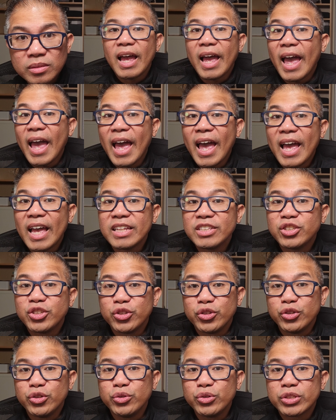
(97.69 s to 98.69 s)
and
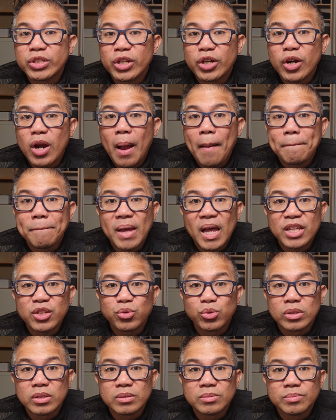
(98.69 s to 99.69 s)
your user
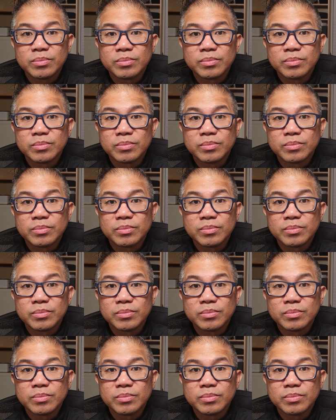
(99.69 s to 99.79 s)
manual.